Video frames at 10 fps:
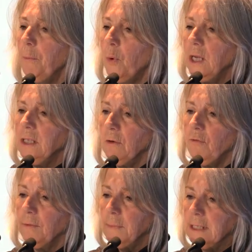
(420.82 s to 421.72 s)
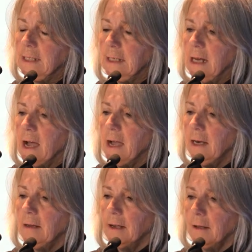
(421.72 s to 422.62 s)
to point out from this
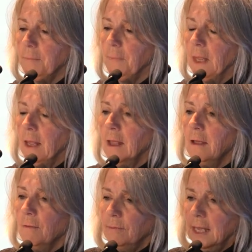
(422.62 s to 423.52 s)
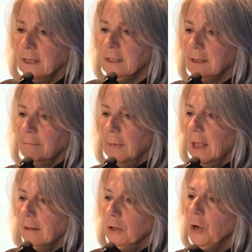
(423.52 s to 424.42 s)
slide that's
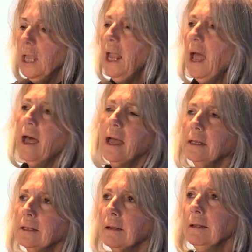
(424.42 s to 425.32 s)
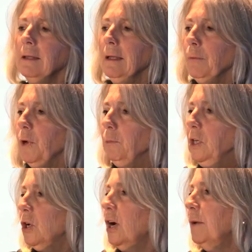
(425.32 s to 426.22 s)
looking at when we
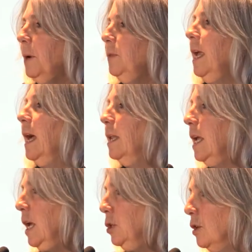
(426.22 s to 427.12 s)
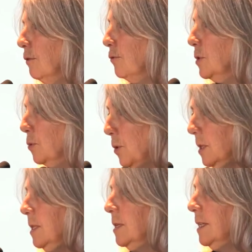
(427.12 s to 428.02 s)
talk about the allocation of
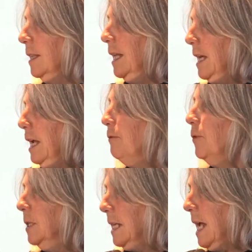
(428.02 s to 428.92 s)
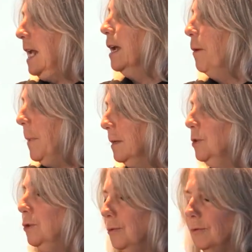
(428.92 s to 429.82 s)
resources and the need for data
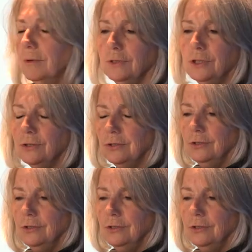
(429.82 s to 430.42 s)
to